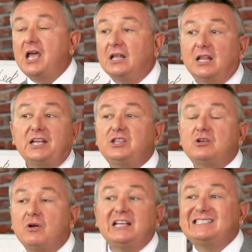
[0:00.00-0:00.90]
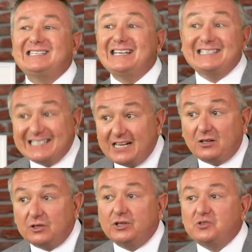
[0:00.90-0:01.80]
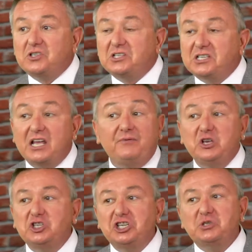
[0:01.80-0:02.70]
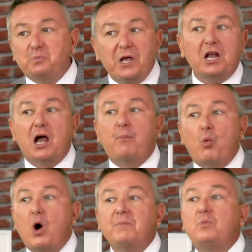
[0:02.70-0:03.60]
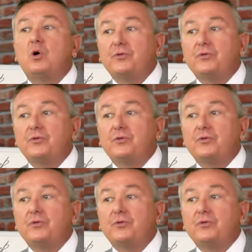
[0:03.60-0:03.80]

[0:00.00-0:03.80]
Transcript: And like the great Zig Ziglar used to say, if you just pick up one more